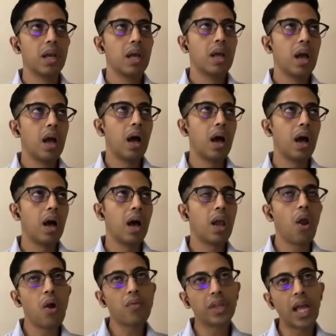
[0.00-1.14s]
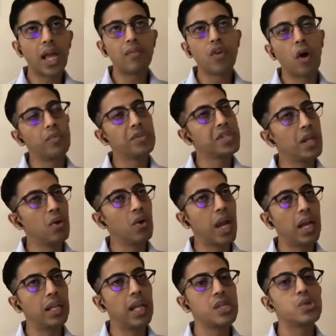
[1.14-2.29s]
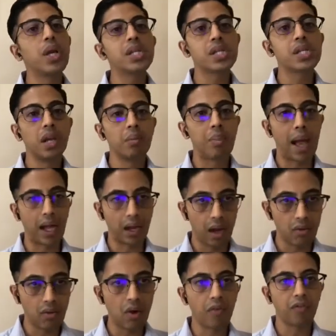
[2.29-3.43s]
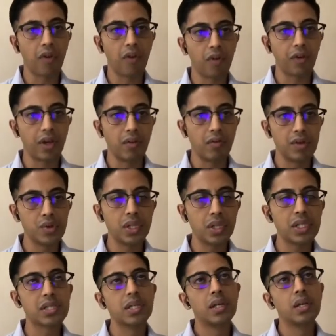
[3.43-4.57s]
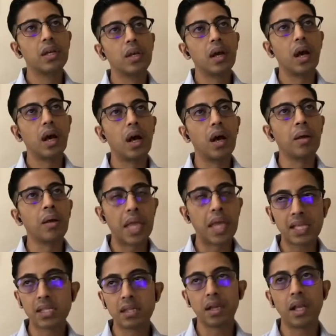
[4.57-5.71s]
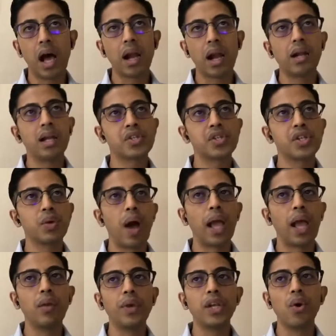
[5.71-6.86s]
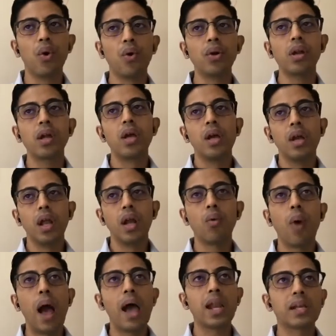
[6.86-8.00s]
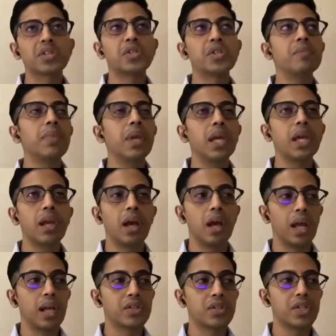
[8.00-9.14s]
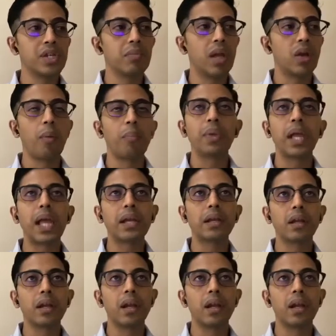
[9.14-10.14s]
Along with that, we obviously look at the educational background of individuals. Yes, in our industry, while we don't require extremely complicated